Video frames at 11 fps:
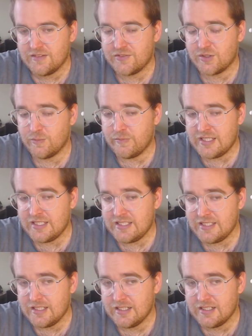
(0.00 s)
For
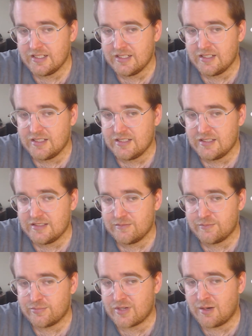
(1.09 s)
me,
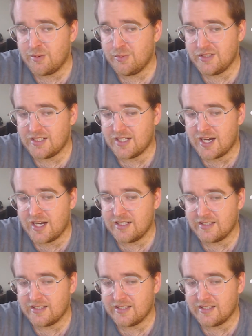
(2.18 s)
probably not.